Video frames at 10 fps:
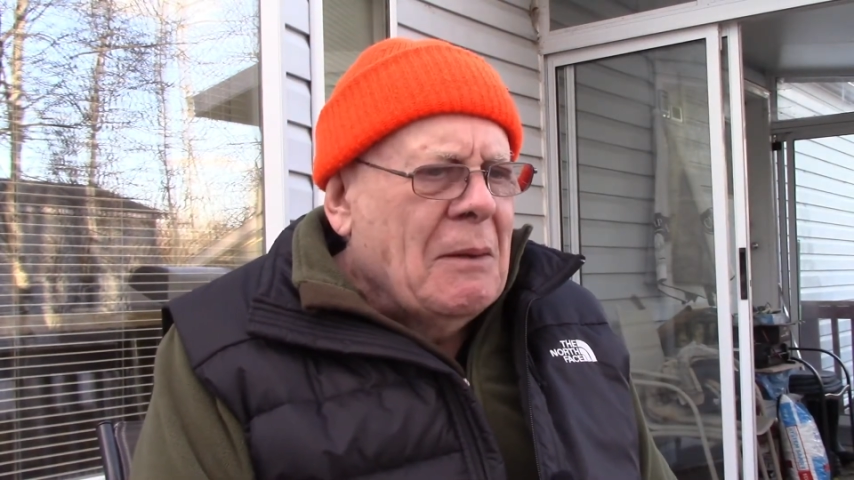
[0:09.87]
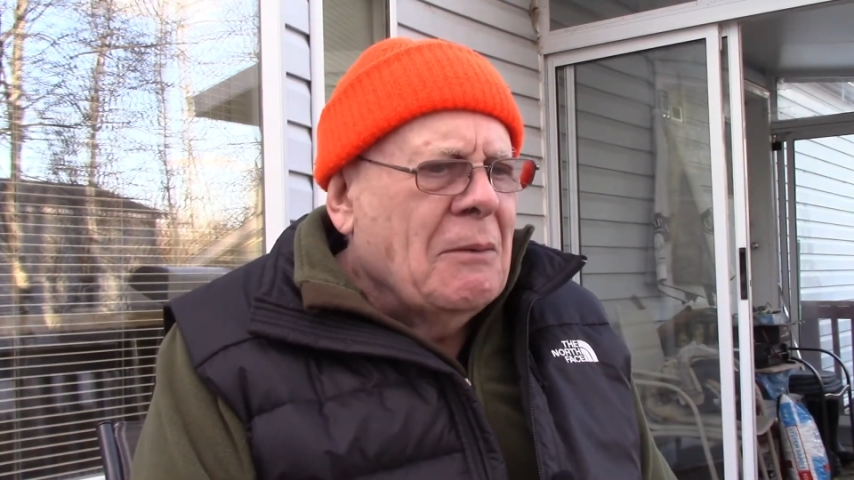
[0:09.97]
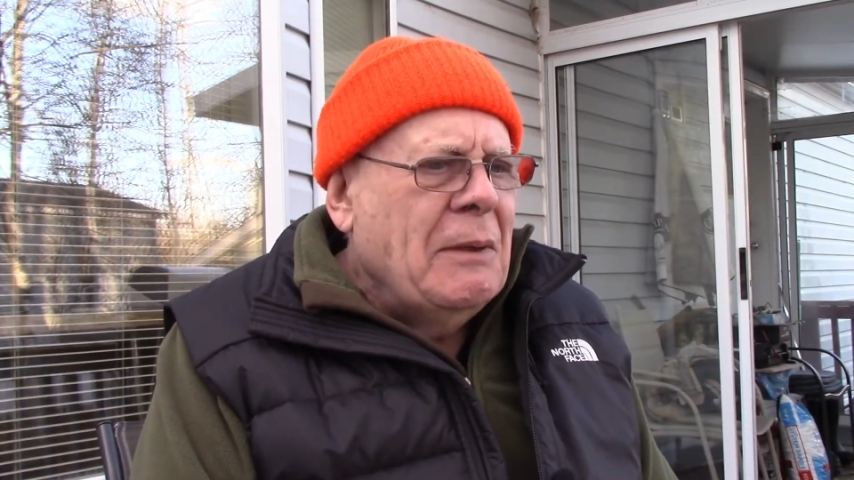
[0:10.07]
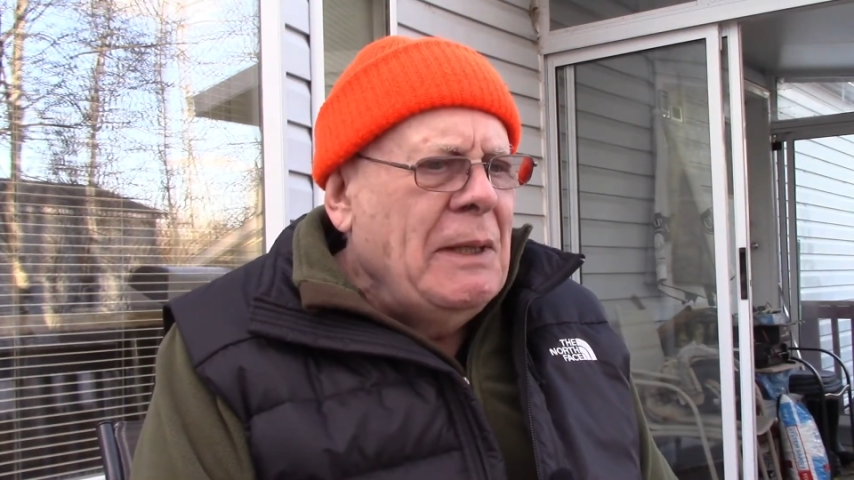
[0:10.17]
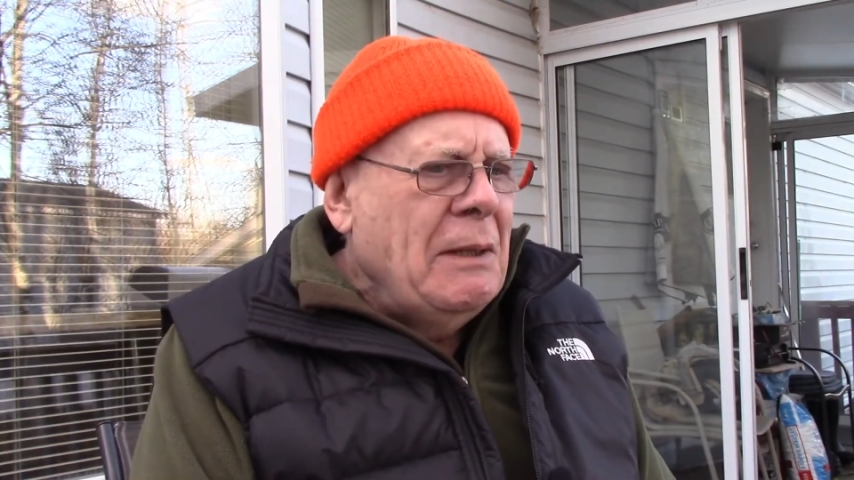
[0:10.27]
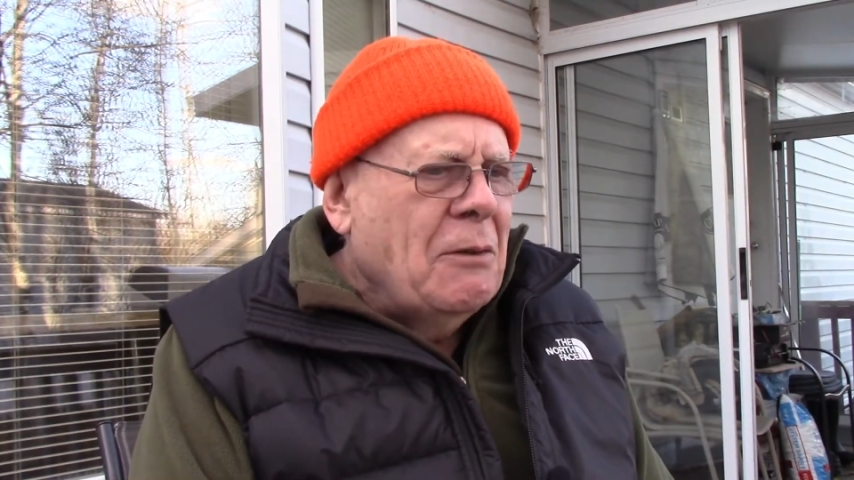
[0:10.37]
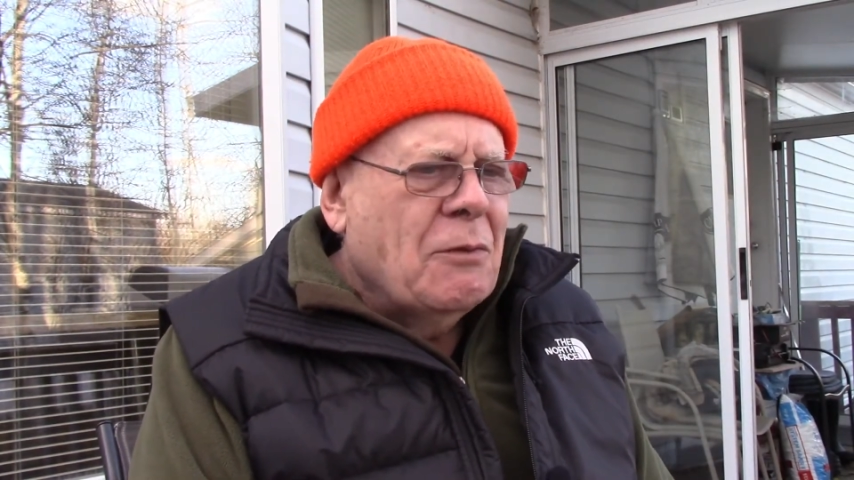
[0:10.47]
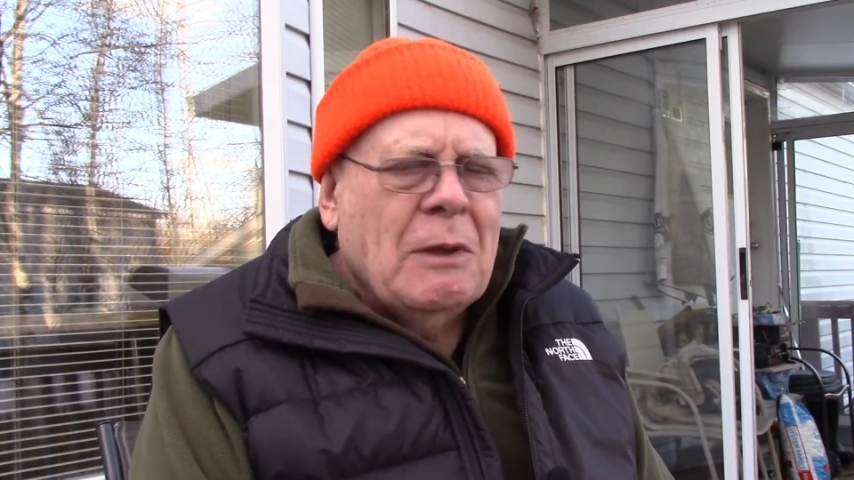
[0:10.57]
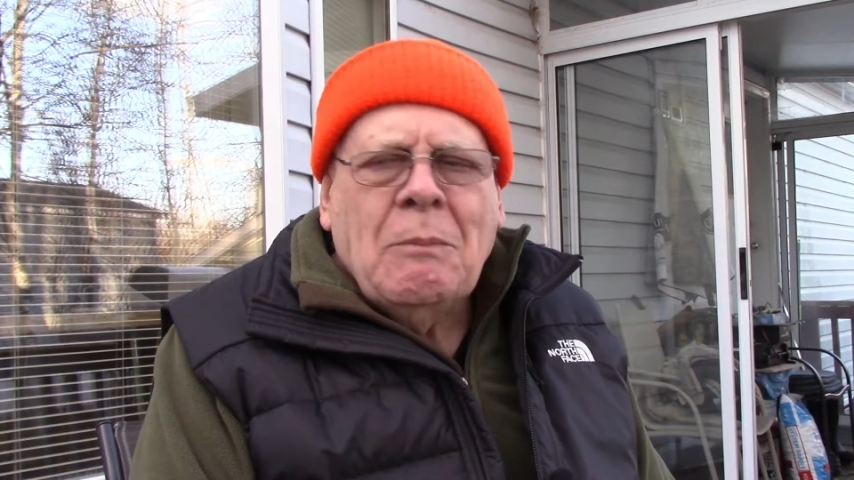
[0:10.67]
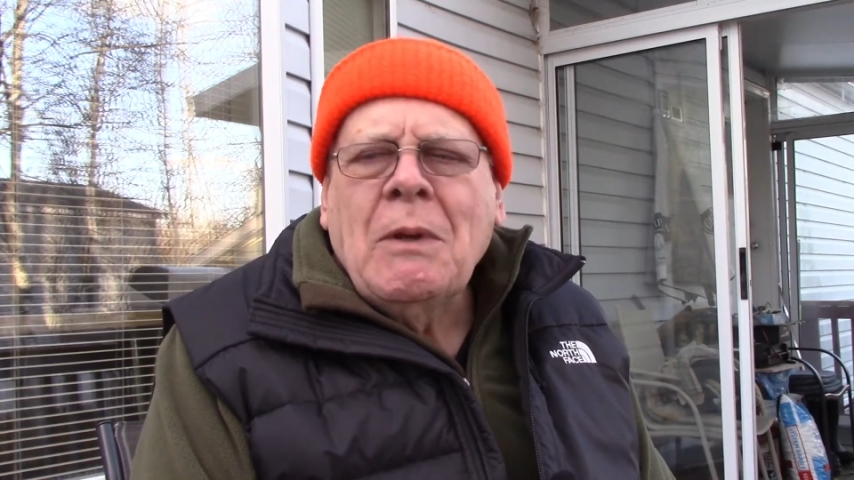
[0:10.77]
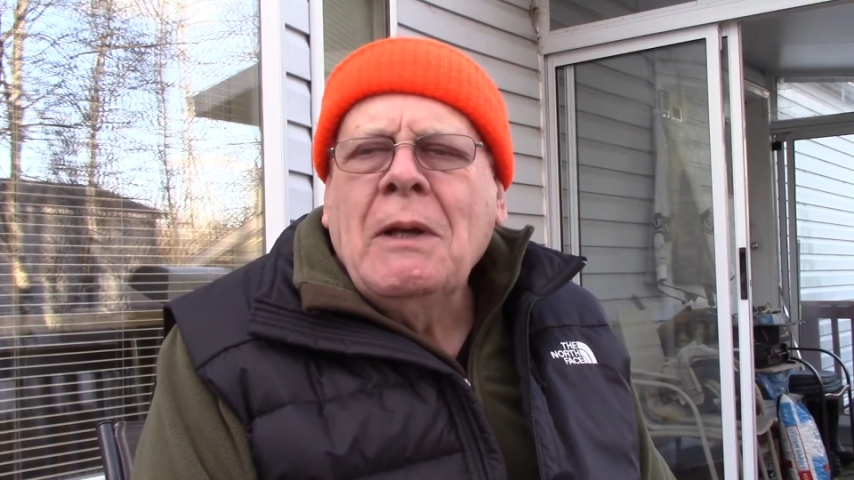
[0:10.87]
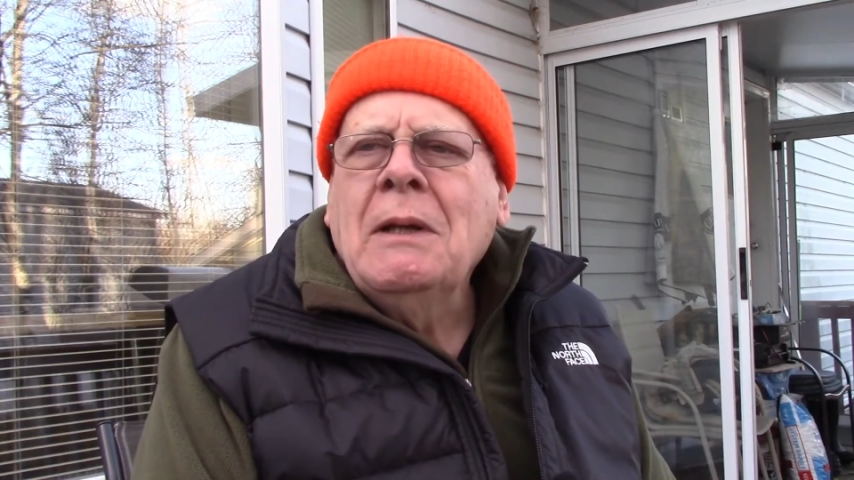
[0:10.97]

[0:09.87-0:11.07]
Greetings from